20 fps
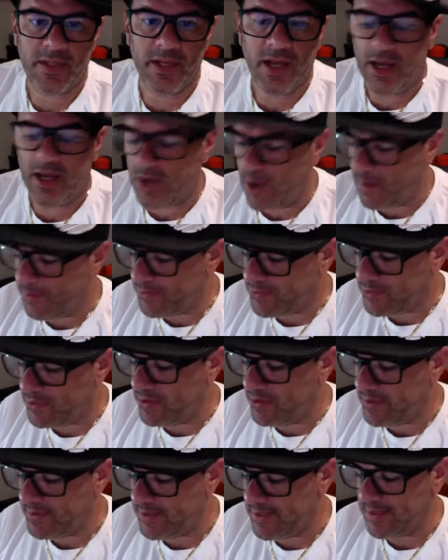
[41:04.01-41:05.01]
An
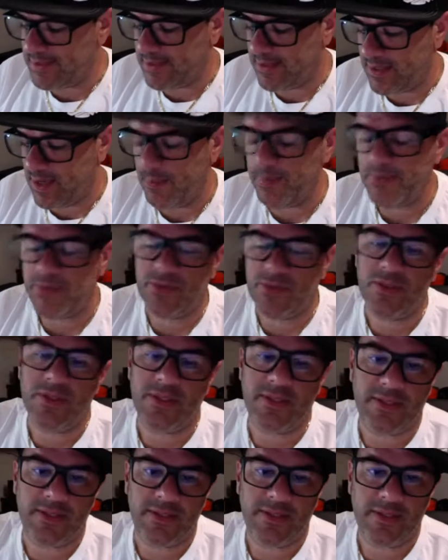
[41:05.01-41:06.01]
opportunity is an
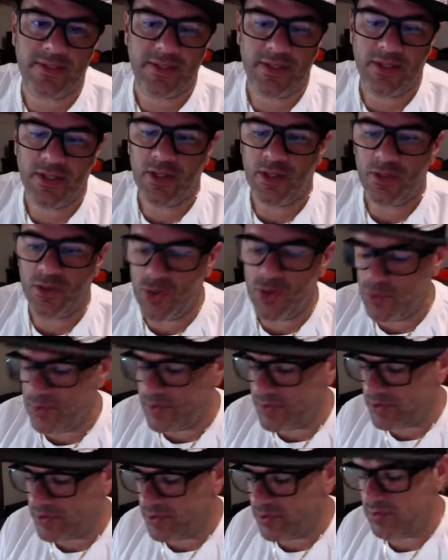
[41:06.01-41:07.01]
opportunity. New
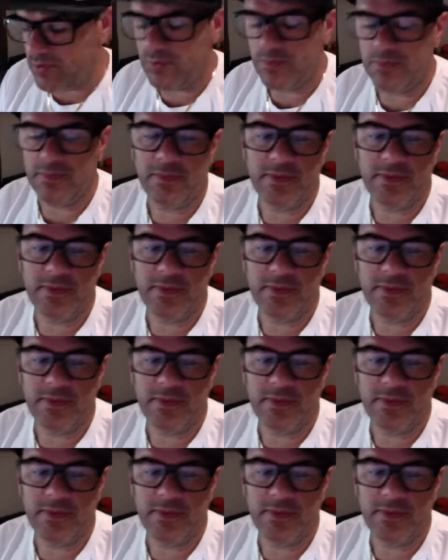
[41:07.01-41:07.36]
is new.